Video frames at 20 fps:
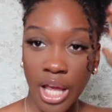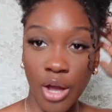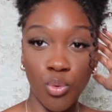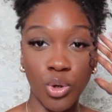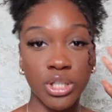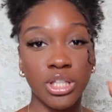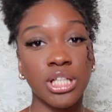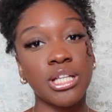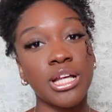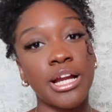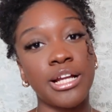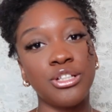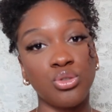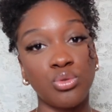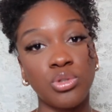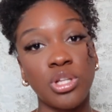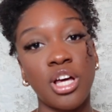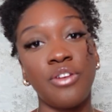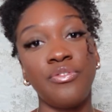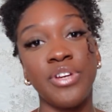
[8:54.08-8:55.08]
And one thing that I do
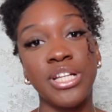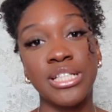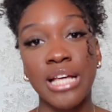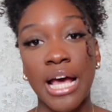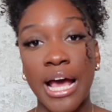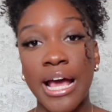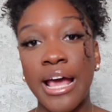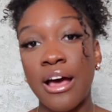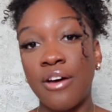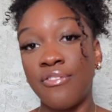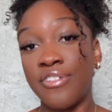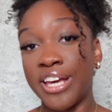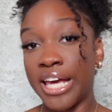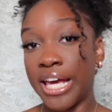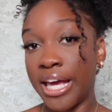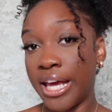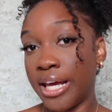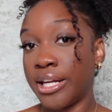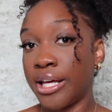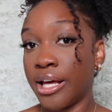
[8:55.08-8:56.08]
love is I have a
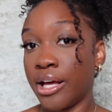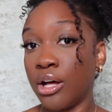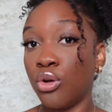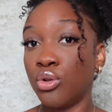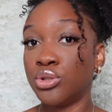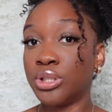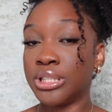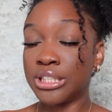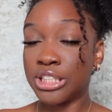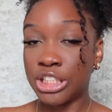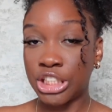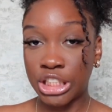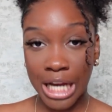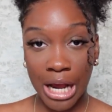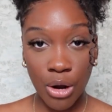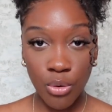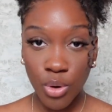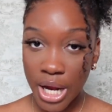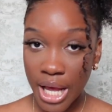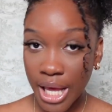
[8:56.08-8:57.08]
handheld
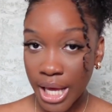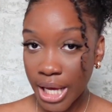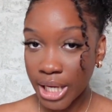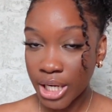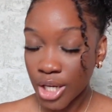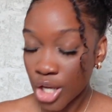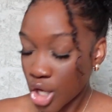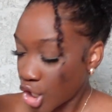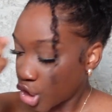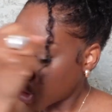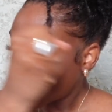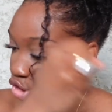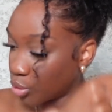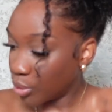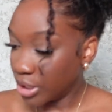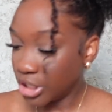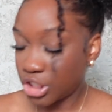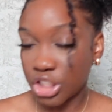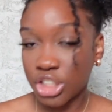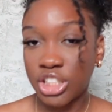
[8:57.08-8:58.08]
shower head, so
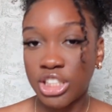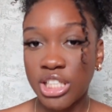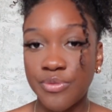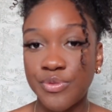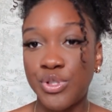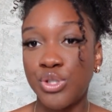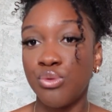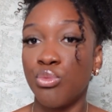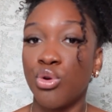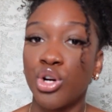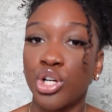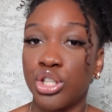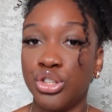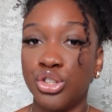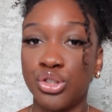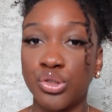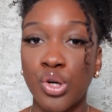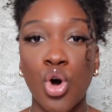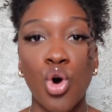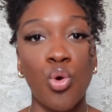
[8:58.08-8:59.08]
it just gives you more
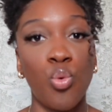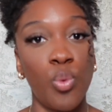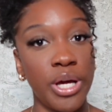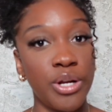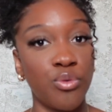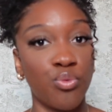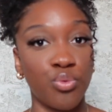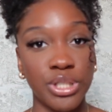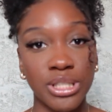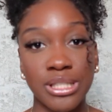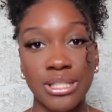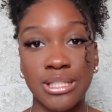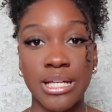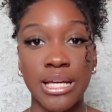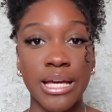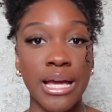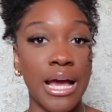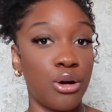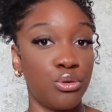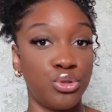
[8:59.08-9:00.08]
control when
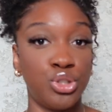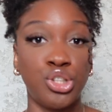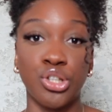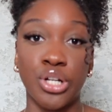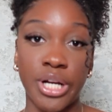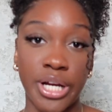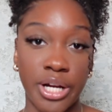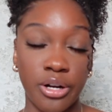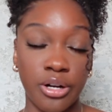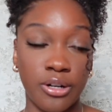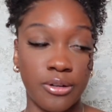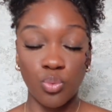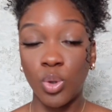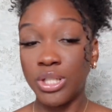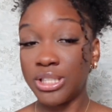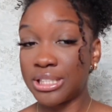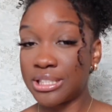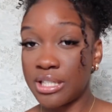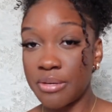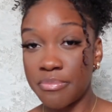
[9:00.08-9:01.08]
rinsing out your hair.
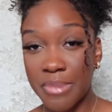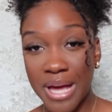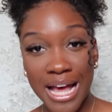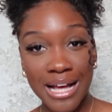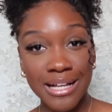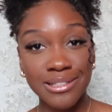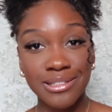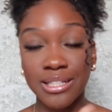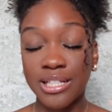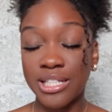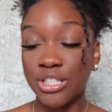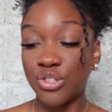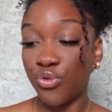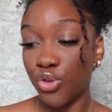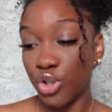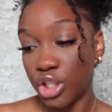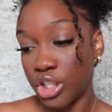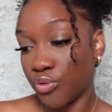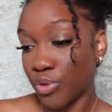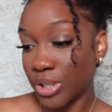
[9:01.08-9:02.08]
Once the mask is
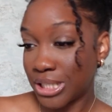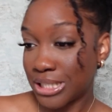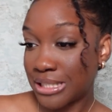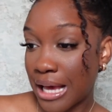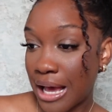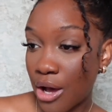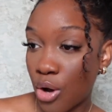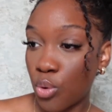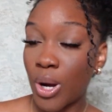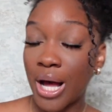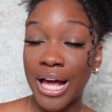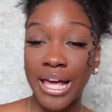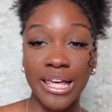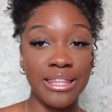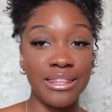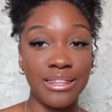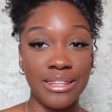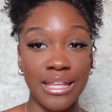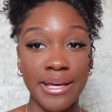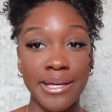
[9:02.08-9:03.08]
fully rinsed out,
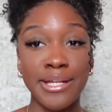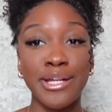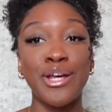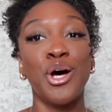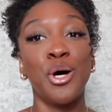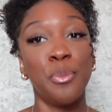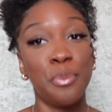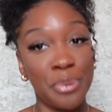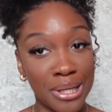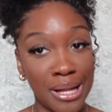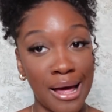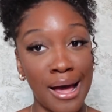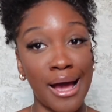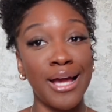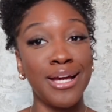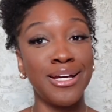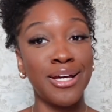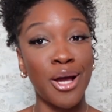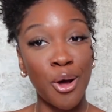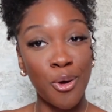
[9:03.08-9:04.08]
I then
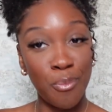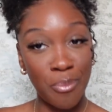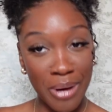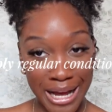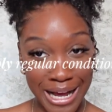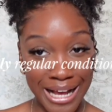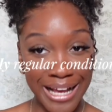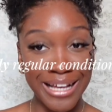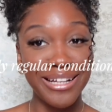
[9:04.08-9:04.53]
apply my